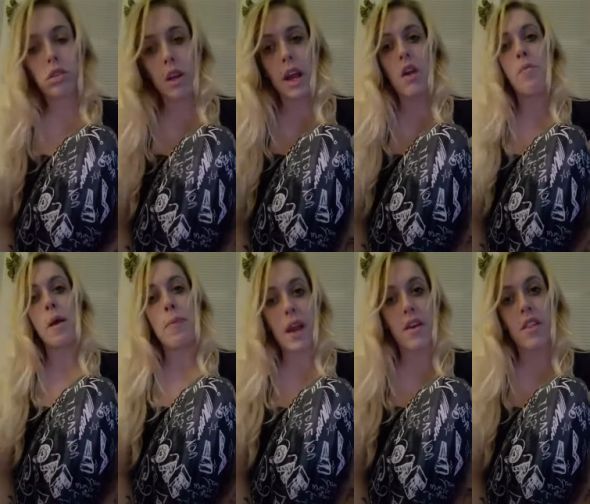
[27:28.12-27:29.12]
I know my
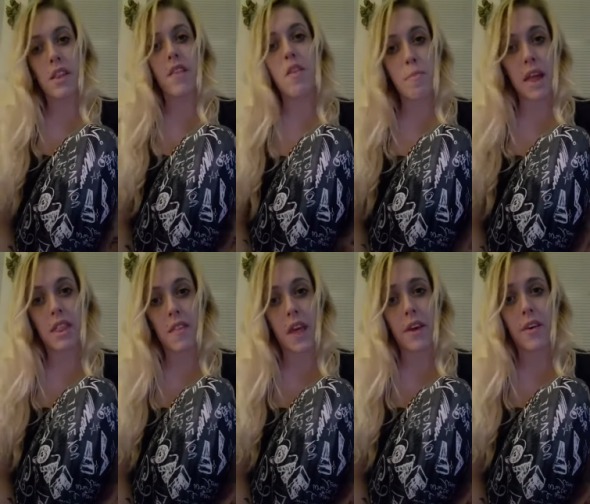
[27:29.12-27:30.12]
parents did the best
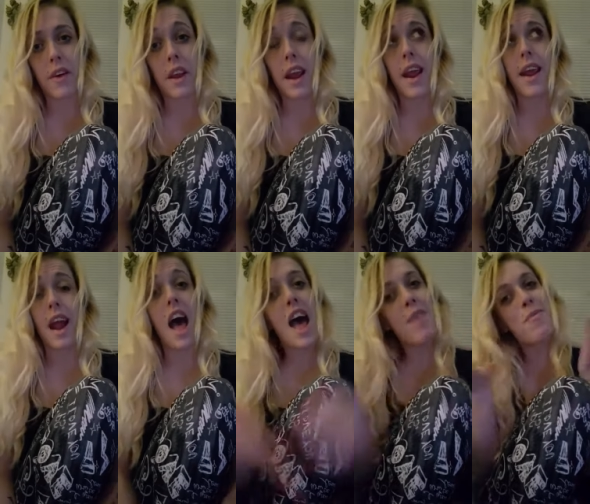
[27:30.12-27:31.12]
that they could, and
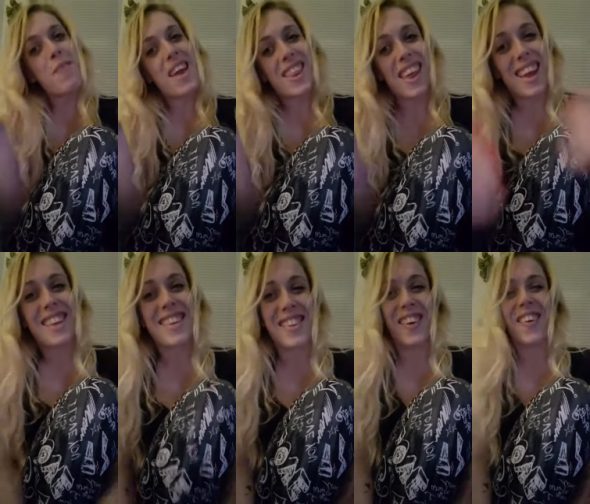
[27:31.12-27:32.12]
I'm amazing,
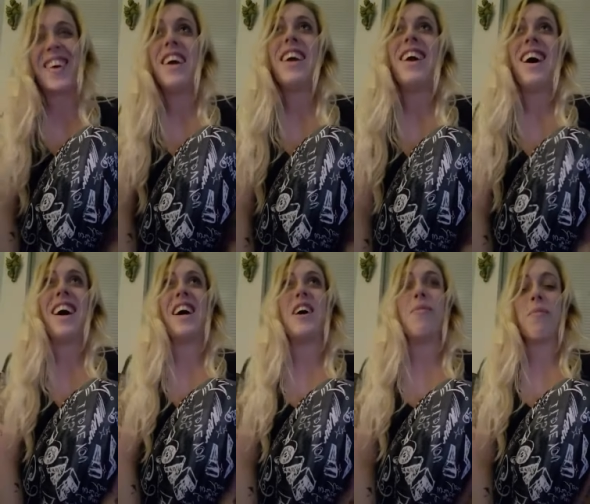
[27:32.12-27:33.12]
so
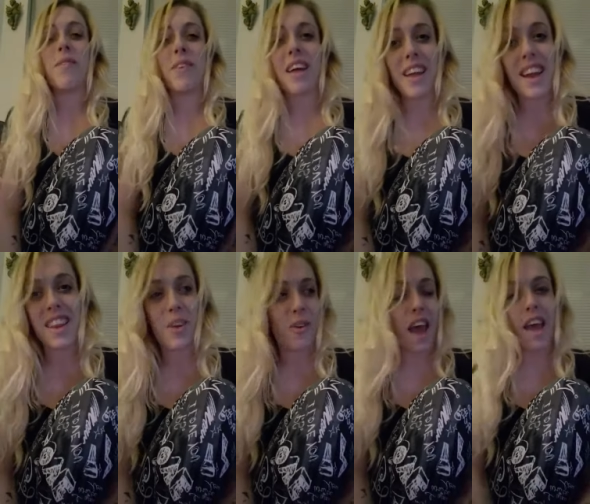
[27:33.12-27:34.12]
um, it's
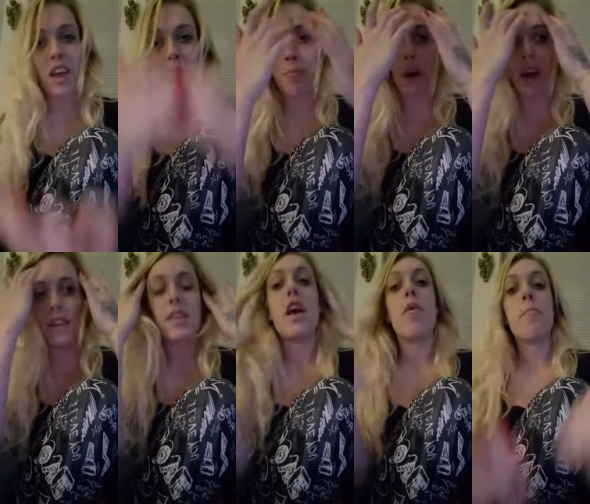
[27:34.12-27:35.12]
okay. But
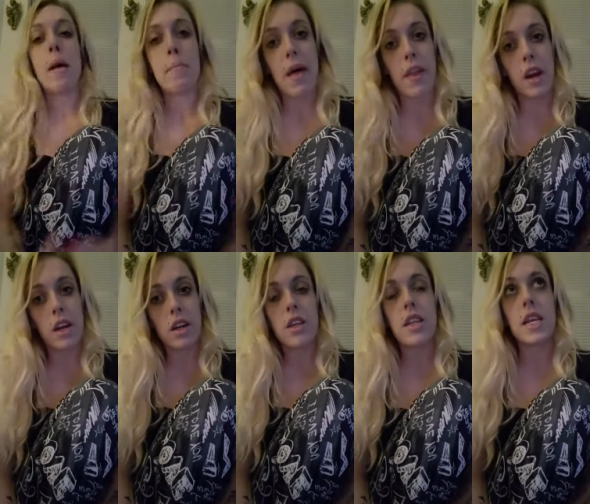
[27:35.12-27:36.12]
my mother
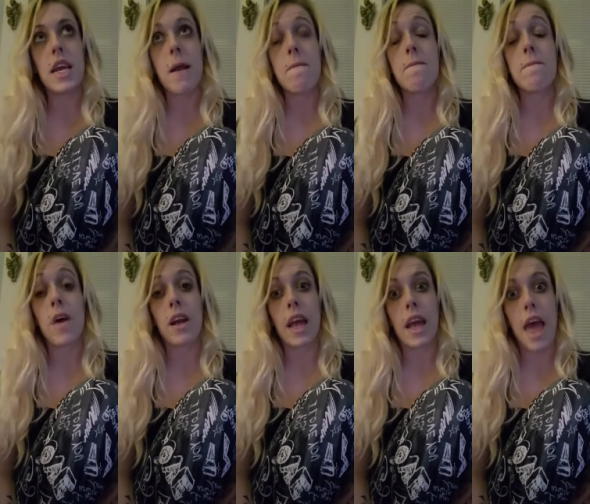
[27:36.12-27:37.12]
did
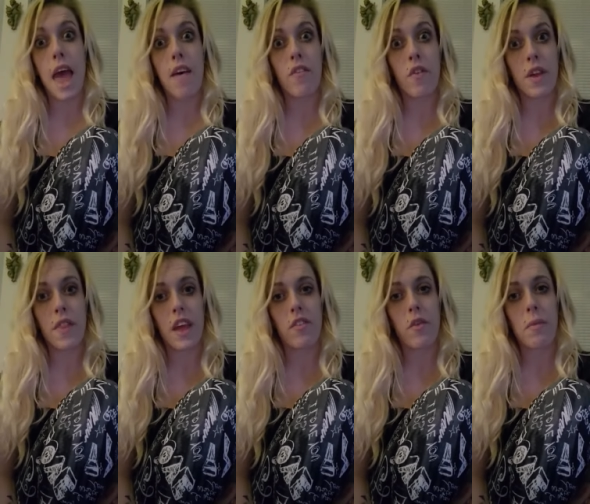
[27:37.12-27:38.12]
fucking
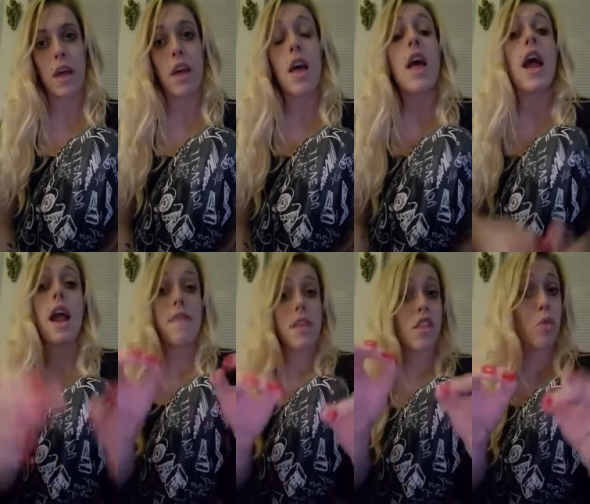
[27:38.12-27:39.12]
everything for me.
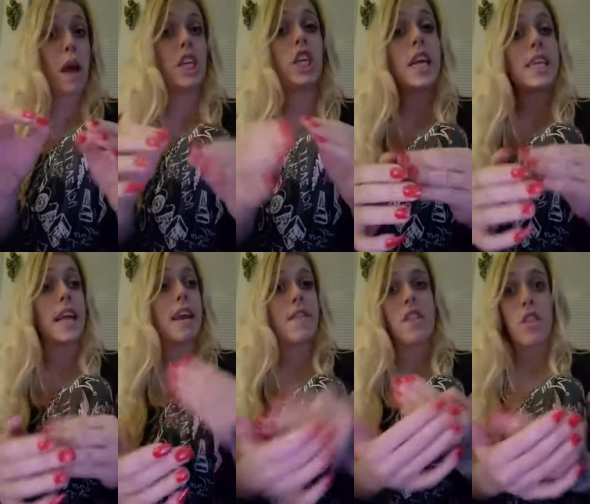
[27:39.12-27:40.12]
And this is why she did,
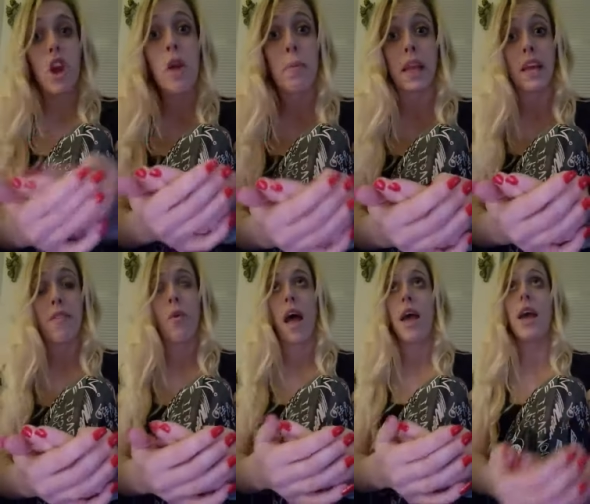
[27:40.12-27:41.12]
and this is her belief,
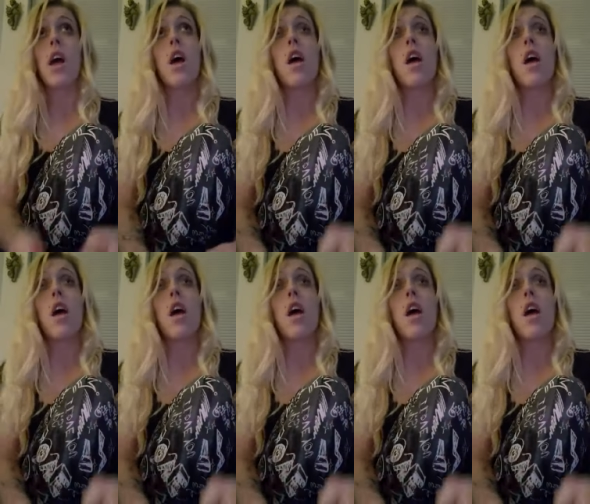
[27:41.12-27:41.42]
okay?